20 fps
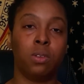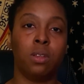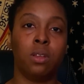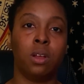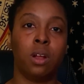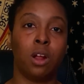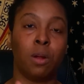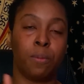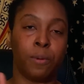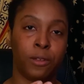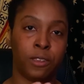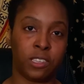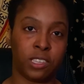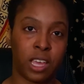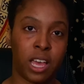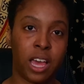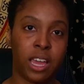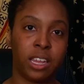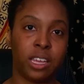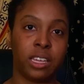her
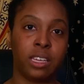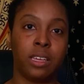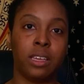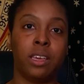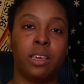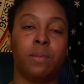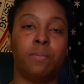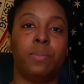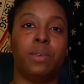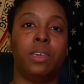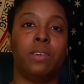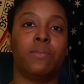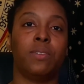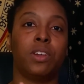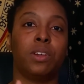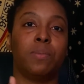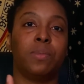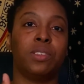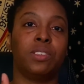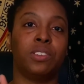persona being very
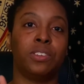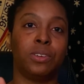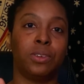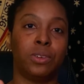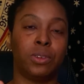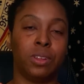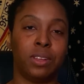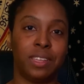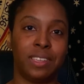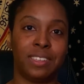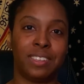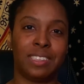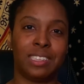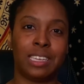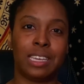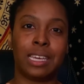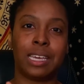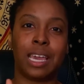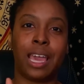materialistic